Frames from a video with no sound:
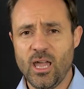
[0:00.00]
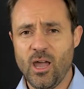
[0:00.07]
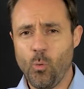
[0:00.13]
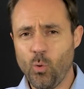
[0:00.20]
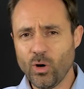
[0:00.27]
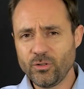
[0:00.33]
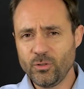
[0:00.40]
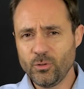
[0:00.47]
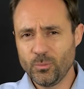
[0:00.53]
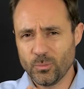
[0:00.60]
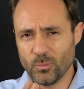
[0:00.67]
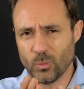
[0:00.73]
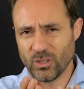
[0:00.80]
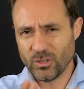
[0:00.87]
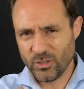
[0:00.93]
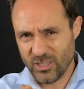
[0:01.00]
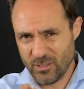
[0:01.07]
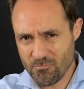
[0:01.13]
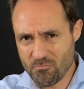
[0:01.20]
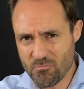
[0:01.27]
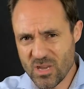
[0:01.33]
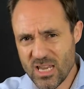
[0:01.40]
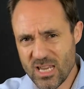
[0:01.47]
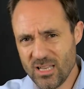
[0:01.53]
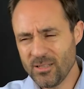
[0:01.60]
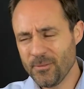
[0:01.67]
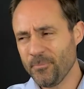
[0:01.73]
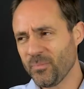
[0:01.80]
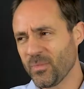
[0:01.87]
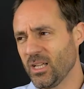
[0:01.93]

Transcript: And what does it mean?